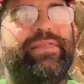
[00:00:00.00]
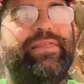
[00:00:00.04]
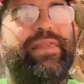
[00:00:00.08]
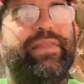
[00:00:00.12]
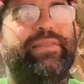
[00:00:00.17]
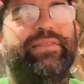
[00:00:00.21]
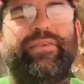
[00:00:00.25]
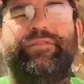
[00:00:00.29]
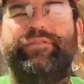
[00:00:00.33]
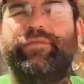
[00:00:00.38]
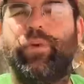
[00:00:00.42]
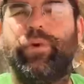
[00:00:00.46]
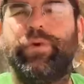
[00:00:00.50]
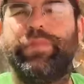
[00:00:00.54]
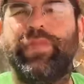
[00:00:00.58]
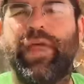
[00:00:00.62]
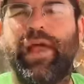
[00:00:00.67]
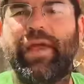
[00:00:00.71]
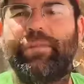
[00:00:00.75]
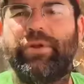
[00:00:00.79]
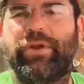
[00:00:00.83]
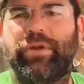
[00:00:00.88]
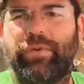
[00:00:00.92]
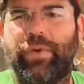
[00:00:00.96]
it's the fourth
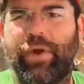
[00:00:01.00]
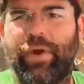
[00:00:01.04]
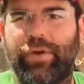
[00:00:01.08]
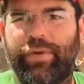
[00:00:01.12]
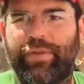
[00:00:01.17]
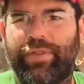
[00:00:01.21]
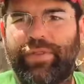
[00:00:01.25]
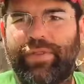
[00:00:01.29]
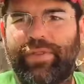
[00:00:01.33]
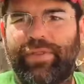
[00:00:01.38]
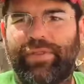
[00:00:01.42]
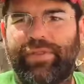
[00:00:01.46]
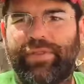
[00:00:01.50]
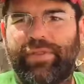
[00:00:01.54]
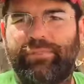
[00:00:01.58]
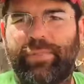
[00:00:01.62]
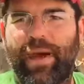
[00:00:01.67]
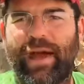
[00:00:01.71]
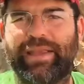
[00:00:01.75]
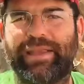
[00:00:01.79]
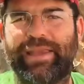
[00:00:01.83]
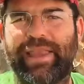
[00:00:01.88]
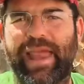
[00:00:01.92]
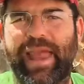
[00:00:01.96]
time in a row the
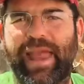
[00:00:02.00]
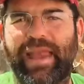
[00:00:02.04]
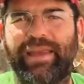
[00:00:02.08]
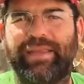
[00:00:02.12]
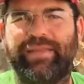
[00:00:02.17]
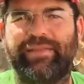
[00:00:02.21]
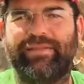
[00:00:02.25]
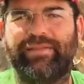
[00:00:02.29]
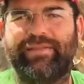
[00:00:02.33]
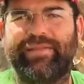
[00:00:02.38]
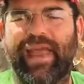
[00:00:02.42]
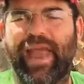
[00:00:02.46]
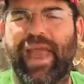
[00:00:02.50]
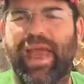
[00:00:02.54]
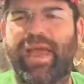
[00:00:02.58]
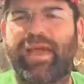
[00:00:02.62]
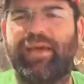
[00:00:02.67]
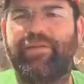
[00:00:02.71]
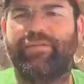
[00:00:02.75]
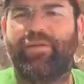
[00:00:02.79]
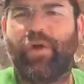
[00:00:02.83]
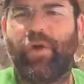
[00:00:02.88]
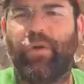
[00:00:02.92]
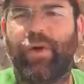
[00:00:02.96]
Montanans
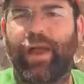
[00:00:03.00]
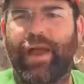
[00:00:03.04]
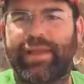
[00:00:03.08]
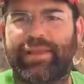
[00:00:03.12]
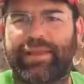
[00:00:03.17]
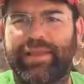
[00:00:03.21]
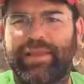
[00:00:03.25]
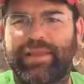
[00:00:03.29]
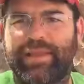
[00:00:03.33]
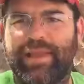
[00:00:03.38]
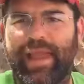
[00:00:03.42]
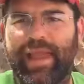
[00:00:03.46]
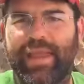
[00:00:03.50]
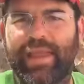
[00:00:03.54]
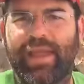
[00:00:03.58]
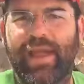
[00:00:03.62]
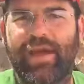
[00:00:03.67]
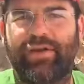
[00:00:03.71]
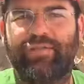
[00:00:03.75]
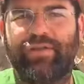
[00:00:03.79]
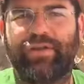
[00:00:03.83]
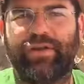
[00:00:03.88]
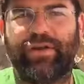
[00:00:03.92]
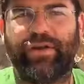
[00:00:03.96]
have elected a
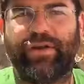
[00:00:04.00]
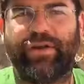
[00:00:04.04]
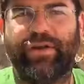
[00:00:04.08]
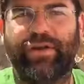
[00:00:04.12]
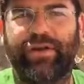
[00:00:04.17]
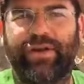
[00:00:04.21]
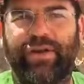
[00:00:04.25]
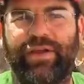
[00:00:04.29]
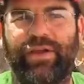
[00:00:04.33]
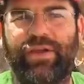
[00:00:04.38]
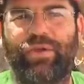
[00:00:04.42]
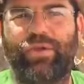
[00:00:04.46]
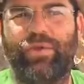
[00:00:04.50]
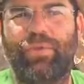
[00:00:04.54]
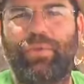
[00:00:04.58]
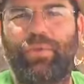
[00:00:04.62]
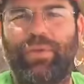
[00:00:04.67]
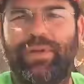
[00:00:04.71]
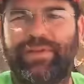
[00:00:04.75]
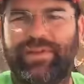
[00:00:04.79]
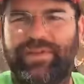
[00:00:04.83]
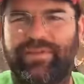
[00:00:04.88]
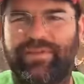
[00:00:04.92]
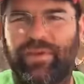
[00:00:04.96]
governor who,
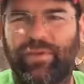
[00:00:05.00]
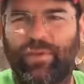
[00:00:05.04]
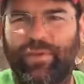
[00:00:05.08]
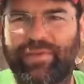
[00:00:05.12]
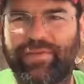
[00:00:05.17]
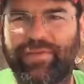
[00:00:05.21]
which is, who